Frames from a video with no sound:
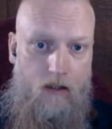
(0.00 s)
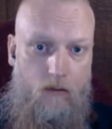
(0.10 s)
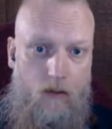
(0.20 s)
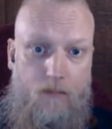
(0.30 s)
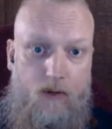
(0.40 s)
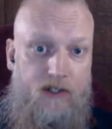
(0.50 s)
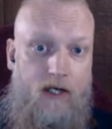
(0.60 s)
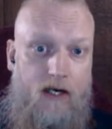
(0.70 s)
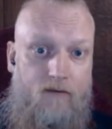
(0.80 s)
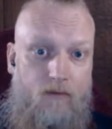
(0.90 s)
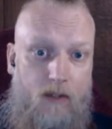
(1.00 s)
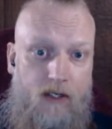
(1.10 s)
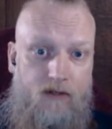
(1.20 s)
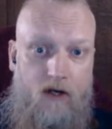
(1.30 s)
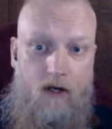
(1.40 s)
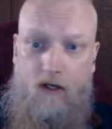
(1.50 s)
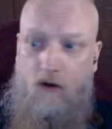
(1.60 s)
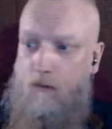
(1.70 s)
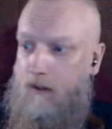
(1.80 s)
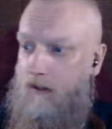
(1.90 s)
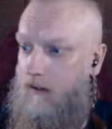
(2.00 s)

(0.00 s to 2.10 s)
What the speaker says: We appreciate everybody turning up,